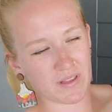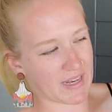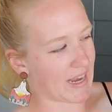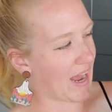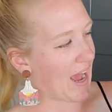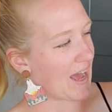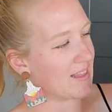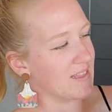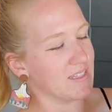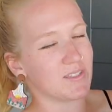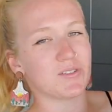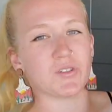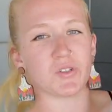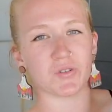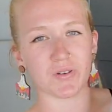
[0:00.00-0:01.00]
that it had
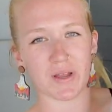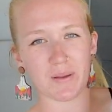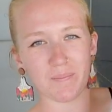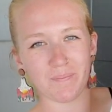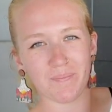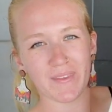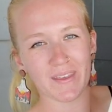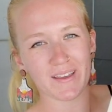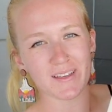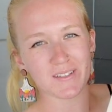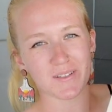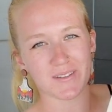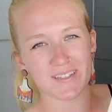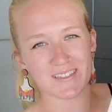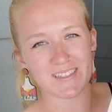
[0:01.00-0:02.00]
this trim.
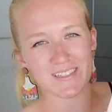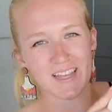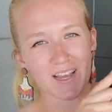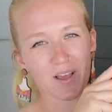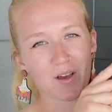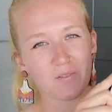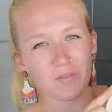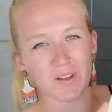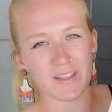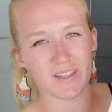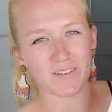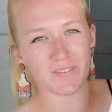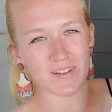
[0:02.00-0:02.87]
So this is like a really,